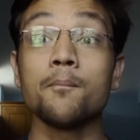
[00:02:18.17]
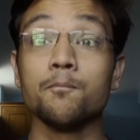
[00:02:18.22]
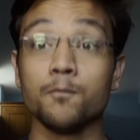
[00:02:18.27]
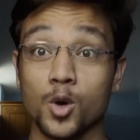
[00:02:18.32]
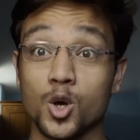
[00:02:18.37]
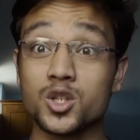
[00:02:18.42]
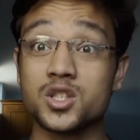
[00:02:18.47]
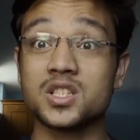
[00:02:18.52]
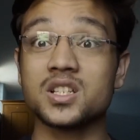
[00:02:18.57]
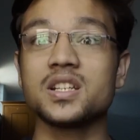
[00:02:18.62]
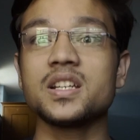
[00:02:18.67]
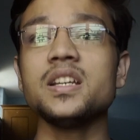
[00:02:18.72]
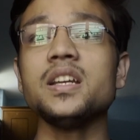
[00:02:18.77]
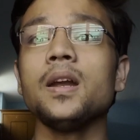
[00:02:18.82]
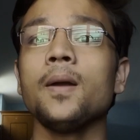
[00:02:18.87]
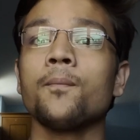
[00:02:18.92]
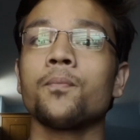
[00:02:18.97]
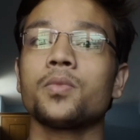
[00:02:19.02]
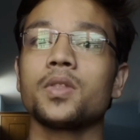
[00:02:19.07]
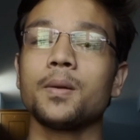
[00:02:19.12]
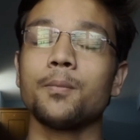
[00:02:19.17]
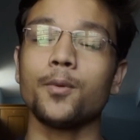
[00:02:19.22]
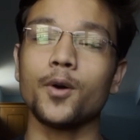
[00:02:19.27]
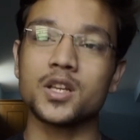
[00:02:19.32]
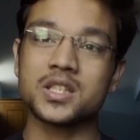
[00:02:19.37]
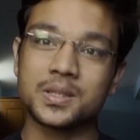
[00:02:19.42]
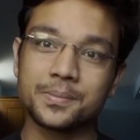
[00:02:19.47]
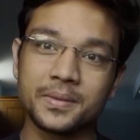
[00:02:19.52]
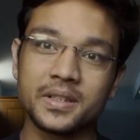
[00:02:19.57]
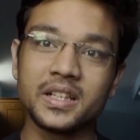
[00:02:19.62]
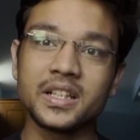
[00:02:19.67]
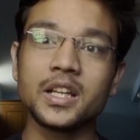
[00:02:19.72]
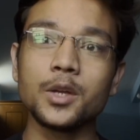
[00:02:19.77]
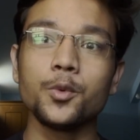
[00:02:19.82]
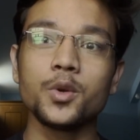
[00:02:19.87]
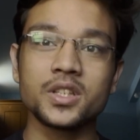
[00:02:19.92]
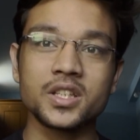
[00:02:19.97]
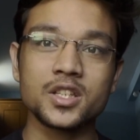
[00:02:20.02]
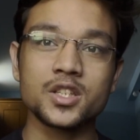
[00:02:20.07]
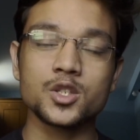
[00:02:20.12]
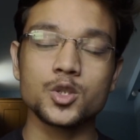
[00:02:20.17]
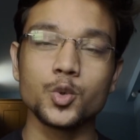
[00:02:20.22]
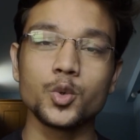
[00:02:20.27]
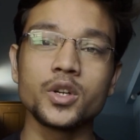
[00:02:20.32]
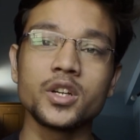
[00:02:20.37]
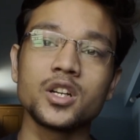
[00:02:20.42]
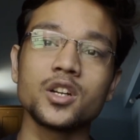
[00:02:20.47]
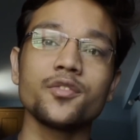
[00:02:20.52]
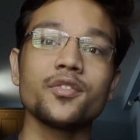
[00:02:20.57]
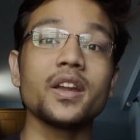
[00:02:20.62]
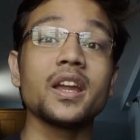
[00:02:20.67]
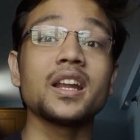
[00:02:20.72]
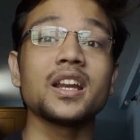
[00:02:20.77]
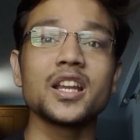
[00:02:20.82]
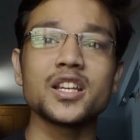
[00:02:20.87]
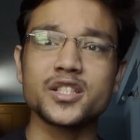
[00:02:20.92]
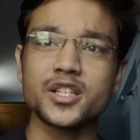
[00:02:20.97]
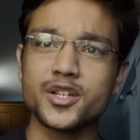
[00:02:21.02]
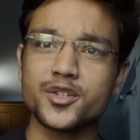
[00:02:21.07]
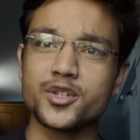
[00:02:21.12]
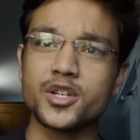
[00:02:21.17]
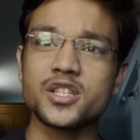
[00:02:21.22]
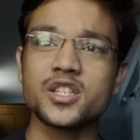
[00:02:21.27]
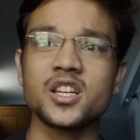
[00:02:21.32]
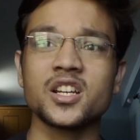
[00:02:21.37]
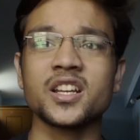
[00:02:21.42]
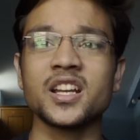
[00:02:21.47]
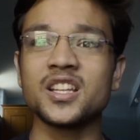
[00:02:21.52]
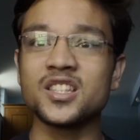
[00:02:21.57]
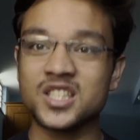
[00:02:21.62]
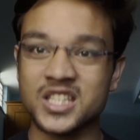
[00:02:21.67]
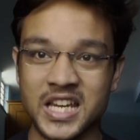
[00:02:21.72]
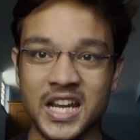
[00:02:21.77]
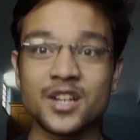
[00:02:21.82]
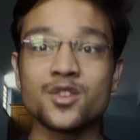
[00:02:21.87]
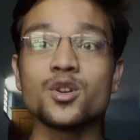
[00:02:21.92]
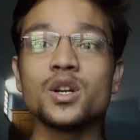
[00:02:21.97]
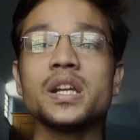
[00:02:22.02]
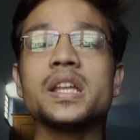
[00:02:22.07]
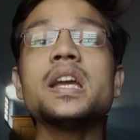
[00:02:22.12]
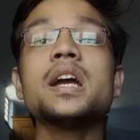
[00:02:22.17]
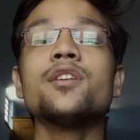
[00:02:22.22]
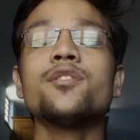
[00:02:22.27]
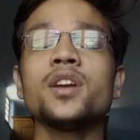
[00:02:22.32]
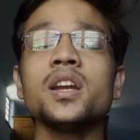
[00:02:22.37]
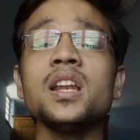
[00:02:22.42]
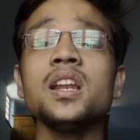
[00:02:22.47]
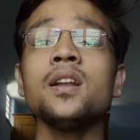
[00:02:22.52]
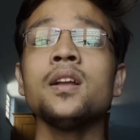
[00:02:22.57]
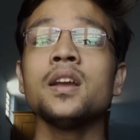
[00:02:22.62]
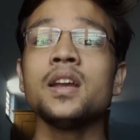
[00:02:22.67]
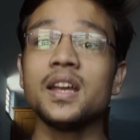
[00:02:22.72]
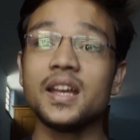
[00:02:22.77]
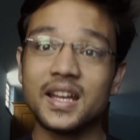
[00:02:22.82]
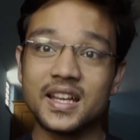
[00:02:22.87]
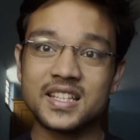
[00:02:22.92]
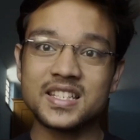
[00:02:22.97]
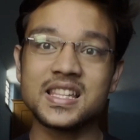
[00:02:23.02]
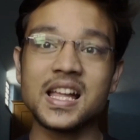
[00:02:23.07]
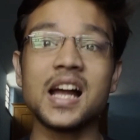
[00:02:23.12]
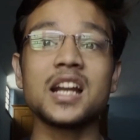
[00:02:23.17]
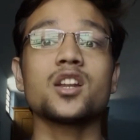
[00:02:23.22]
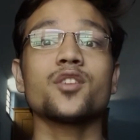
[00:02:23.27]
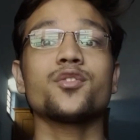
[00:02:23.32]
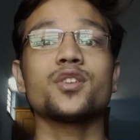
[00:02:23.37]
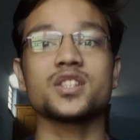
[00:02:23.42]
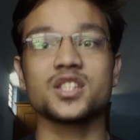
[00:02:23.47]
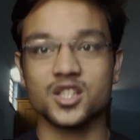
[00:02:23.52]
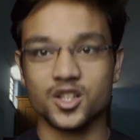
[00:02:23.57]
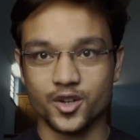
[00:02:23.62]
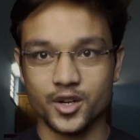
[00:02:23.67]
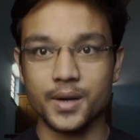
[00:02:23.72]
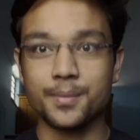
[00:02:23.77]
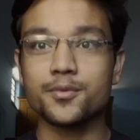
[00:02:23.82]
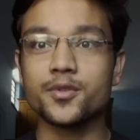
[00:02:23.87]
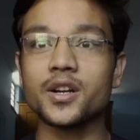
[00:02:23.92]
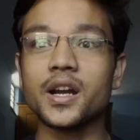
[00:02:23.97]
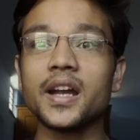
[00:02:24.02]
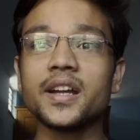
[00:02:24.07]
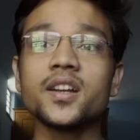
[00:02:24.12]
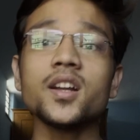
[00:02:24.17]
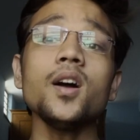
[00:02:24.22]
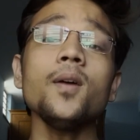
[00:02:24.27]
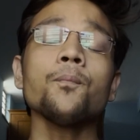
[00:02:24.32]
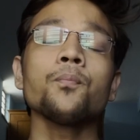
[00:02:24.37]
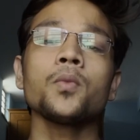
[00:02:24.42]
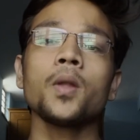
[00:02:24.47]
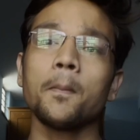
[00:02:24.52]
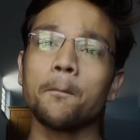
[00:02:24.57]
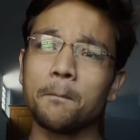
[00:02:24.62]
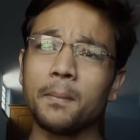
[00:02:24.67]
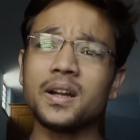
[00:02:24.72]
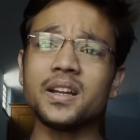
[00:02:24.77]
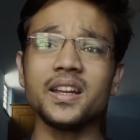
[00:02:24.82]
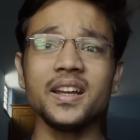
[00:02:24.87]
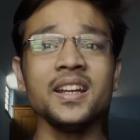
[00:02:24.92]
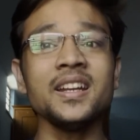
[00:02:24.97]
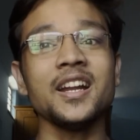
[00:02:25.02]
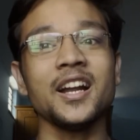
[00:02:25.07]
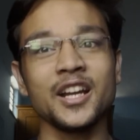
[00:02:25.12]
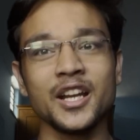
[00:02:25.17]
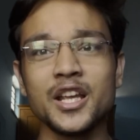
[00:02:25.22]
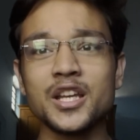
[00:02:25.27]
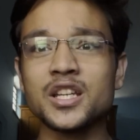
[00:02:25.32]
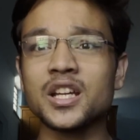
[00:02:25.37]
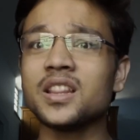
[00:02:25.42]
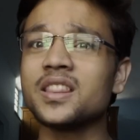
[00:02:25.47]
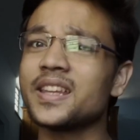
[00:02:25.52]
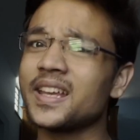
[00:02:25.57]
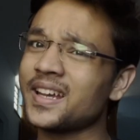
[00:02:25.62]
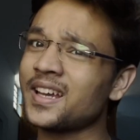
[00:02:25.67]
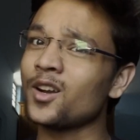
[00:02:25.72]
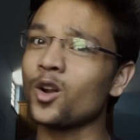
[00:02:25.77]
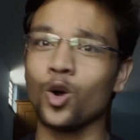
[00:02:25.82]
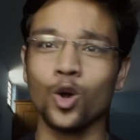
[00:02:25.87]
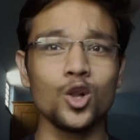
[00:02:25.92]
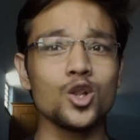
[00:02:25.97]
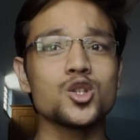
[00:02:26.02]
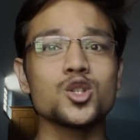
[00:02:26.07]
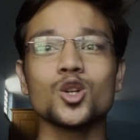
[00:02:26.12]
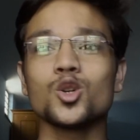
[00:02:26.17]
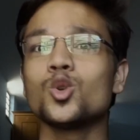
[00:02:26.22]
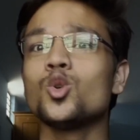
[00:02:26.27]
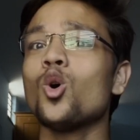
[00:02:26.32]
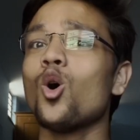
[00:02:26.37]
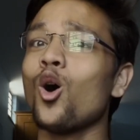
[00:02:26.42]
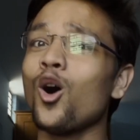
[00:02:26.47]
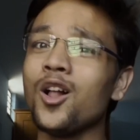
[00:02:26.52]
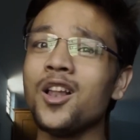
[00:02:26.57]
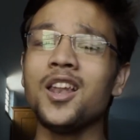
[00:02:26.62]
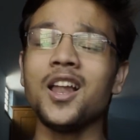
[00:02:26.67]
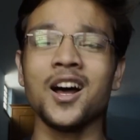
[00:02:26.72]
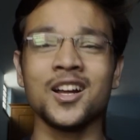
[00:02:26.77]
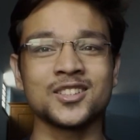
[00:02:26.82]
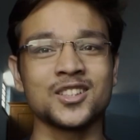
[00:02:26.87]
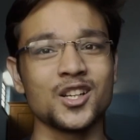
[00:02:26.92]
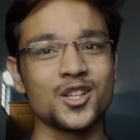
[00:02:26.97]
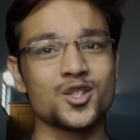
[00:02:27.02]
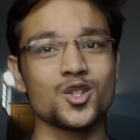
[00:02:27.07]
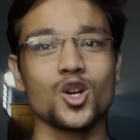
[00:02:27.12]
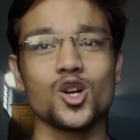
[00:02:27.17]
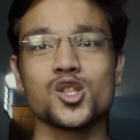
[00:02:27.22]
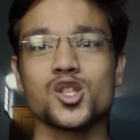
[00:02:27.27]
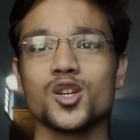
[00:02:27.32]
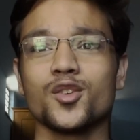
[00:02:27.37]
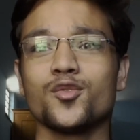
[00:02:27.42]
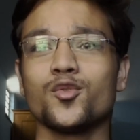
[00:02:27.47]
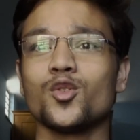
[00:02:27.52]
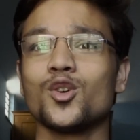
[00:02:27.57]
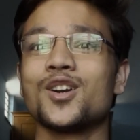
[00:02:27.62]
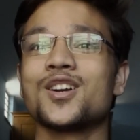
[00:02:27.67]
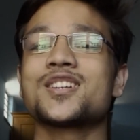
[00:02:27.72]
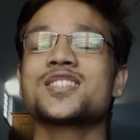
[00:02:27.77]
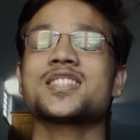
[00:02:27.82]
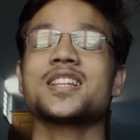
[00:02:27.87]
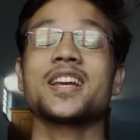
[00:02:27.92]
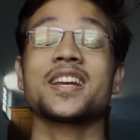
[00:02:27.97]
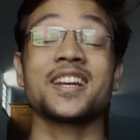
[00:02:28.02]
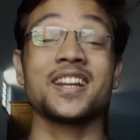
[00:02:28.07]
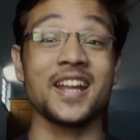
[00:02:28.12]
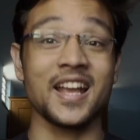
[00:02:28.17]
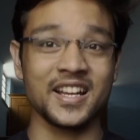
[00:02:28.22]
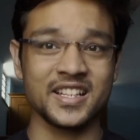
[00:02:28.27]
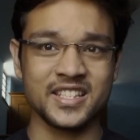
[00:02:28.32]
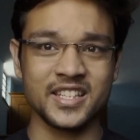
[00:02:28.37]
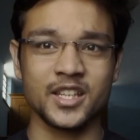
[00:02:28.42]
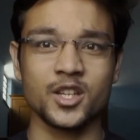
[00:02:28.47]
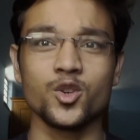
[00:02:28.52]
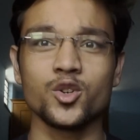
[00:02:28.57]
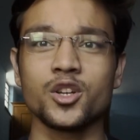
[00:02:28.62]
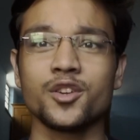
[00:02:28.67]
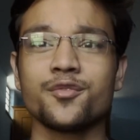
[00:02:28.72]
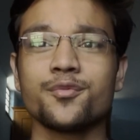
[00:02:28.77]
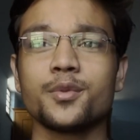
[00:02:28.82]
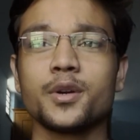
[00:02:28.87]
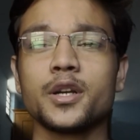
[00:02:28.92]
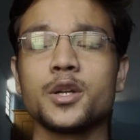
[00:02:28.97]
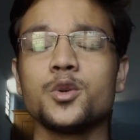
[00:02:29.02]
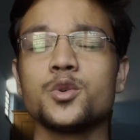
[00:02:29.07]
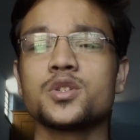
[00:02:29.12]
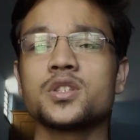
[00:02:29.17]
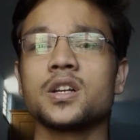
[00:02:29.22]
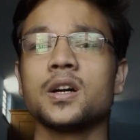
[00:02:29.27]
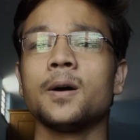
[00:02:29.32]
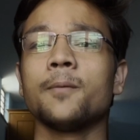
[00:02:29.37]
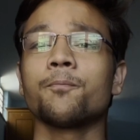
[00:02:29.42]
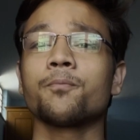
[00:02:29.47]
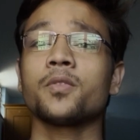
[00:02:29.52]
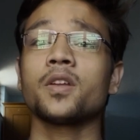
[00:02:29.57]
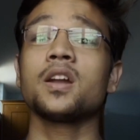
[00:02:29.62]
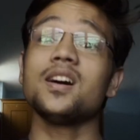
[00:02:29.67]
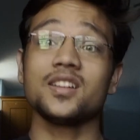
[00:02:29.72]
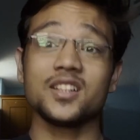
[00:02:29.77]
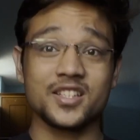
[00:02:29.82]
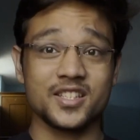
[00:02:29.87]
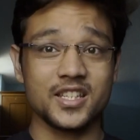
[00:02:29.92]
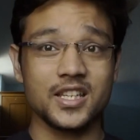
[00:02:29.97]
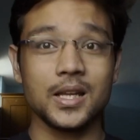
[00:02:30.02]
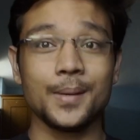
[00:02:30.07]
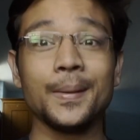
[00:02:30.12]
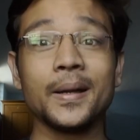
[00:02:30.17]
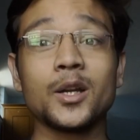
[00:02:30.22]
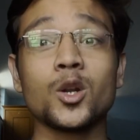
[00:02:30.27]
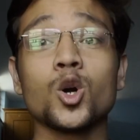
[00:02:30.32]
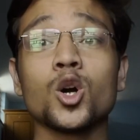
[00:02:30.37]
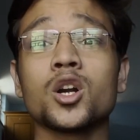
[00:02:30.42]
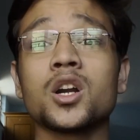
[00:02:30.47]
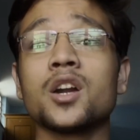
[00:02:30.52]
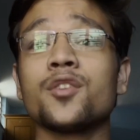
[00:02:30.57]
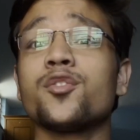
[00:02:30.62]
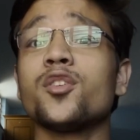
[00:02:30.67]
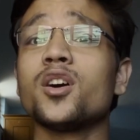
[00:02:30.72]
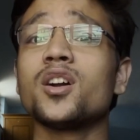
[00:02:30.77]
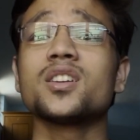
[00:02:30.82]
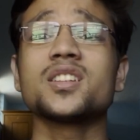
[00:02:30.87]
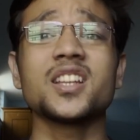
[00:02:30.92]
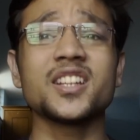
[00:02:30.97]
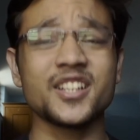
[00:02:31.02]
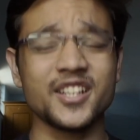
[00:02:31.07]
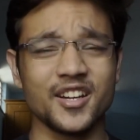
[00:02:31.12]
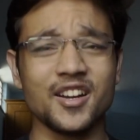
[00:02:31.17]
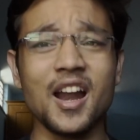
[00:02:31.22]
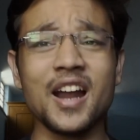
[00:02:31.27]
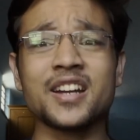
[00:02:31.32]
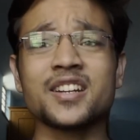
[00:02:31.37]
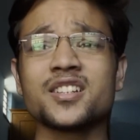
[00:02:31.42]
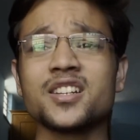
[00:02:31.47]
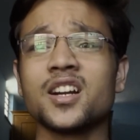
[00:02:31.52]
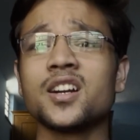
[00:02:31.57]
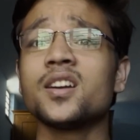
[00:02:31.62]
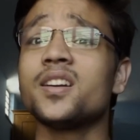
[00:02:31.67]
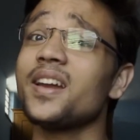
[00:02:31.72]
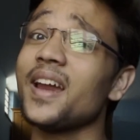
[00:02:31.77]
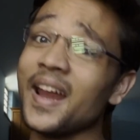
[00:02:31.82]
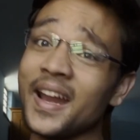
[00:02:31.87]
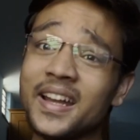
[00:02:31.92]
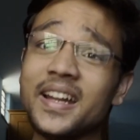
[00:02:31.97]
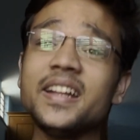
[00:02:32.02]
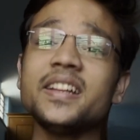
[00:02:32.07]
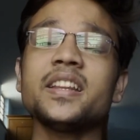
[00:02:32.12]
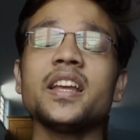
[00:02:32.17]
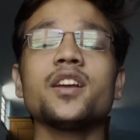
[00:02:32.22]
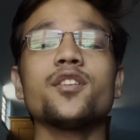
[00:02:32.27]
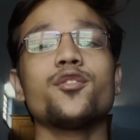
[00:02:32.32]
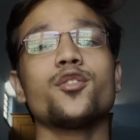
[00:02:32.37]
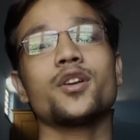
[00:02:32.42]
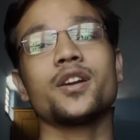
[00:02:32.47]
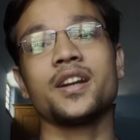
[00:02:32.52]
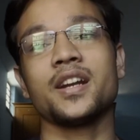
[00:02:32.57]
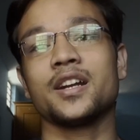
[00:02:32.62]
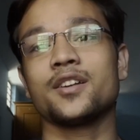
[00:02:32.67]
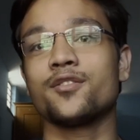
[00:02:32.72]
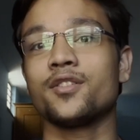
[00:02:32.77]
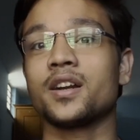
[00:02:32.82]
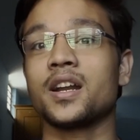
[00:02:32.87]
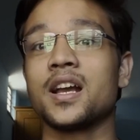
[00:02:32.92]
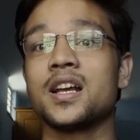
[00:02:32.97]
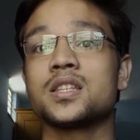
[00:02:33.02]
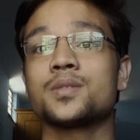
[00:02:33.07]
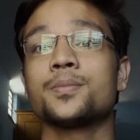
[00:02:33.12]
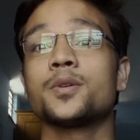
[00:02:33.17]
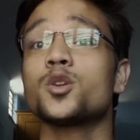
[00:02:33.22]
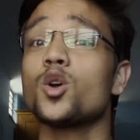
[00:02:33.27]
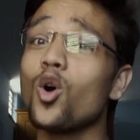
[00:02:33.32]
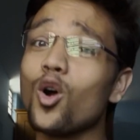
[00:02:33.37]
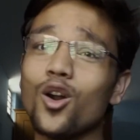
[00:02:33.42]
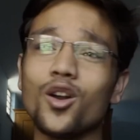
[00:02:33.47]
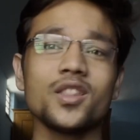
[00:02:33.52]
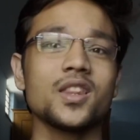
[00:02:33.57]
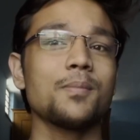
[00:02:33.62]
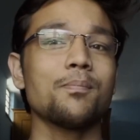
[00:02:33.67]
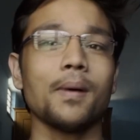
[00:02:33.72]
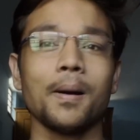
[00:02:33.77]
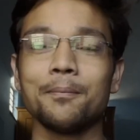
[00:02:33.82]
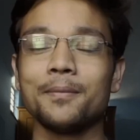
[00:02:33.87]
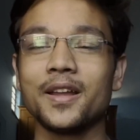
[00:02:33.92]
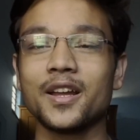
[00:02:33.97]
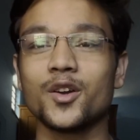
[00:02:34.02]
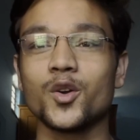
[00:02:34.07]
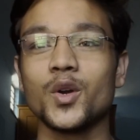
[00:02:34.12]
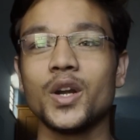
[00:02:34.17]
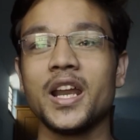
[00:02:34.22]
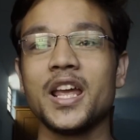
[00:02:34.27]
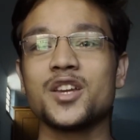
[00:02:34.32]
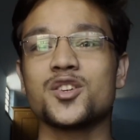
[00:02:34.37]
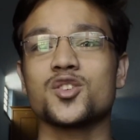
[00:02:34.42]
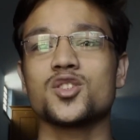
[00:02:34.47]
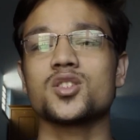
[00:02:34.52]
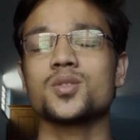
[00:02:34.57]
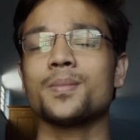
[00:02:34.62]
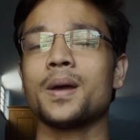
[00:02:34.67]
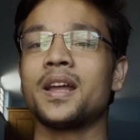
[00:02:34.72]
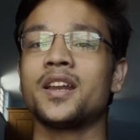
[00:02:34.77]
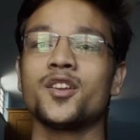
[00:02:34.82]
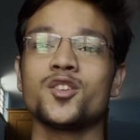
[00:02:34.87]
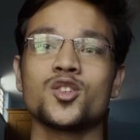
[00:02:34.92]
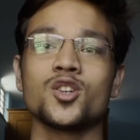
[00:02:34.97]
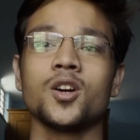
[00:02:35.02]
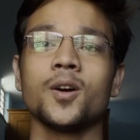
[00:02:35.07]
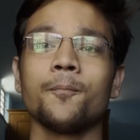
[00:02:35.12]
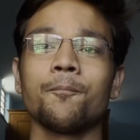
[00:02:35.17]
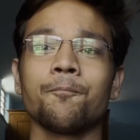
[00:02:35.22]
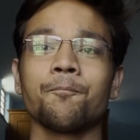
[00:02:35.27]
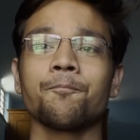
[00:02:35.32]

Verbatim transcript: Mostly the possibility which a student of English literature can generally avail is that of a scriptwriter but in addition, they can also do all other sorts of works like an executive producer, the cinematographer, the director, anything for an advertisement or the public relations manager.